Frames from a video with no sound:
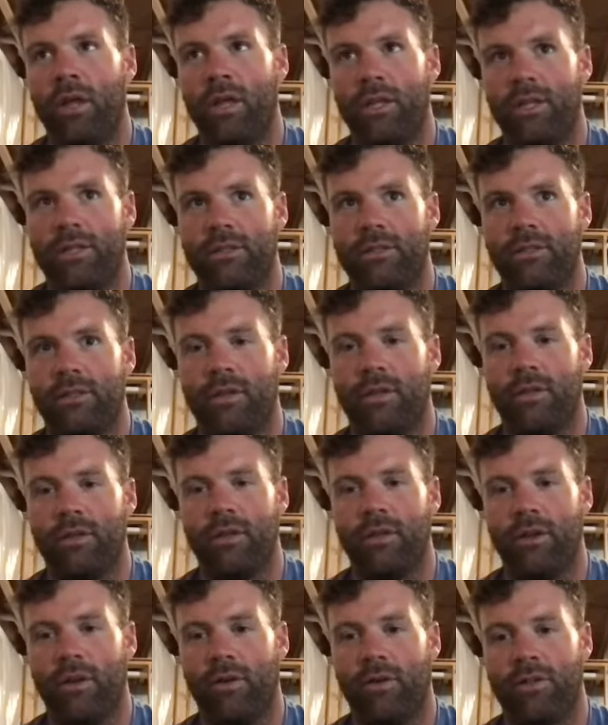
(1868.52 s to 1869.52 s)
It's,
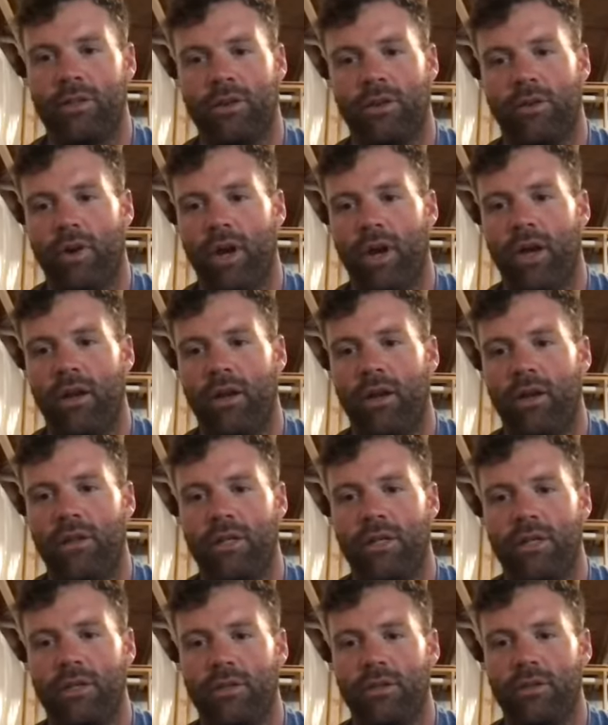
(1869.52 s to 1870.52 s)
you know, it's a grind, and it
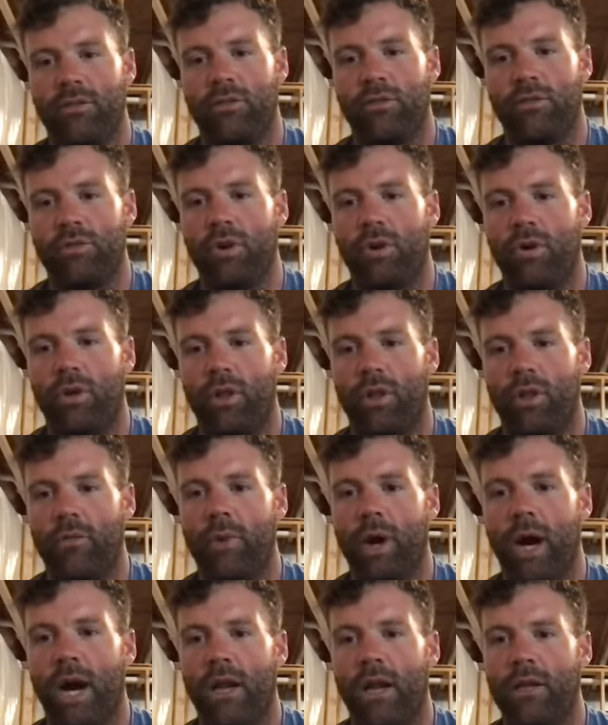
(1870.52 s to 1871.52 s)
takes a huge toll on the
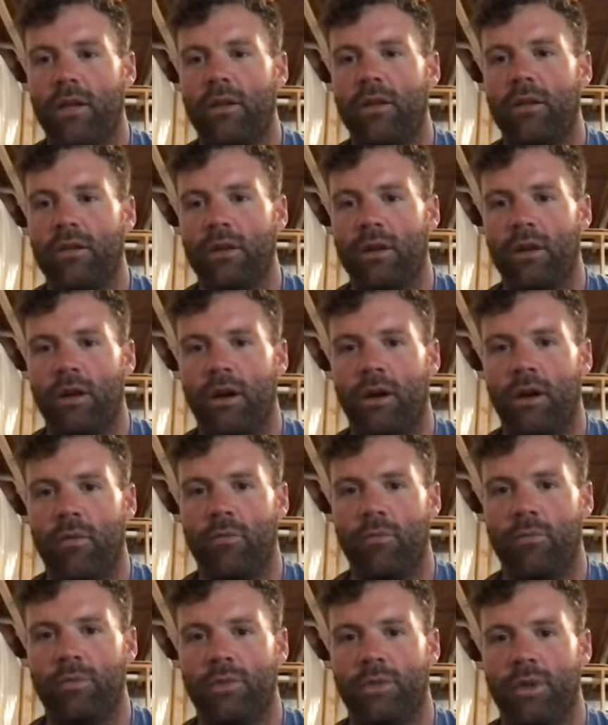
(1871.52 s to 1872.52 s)
body.
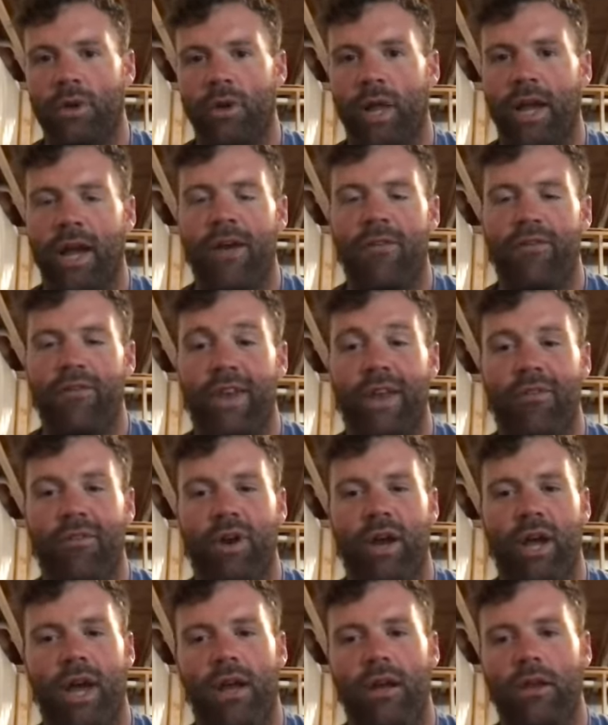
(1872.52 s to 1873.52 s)
So like I've
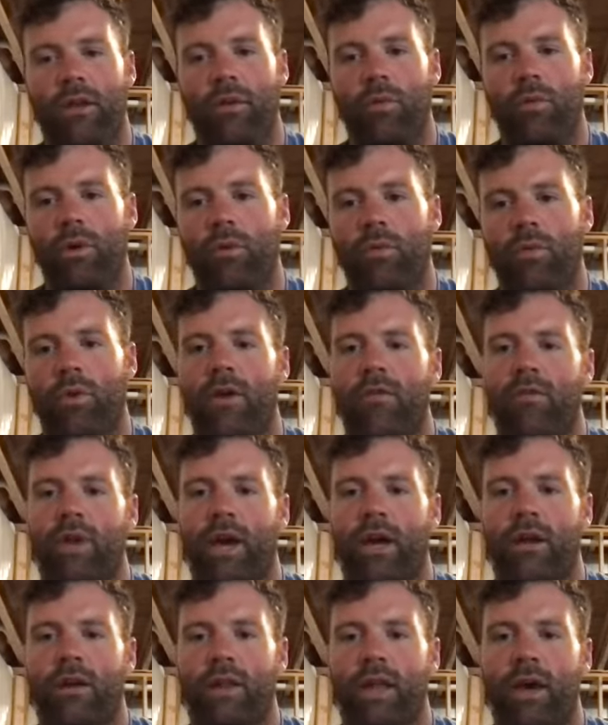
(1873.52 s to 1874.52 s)
never had anyone where I've
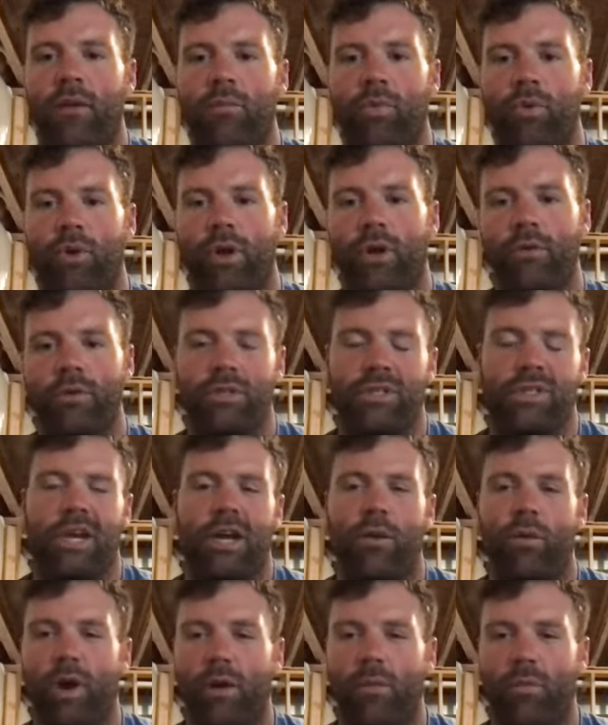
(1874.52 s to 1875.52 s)
gotten to that point, which is
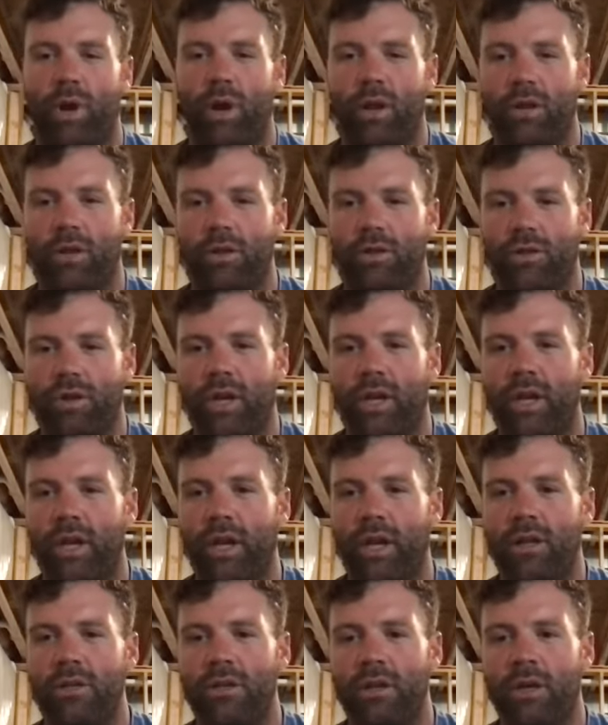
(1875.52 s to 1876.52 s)
kind of why I brought in the training
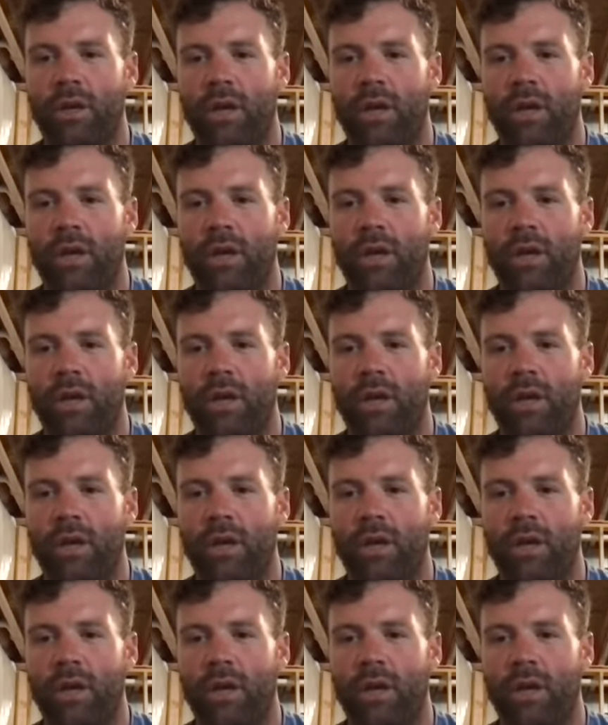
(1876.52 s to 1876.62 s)
age.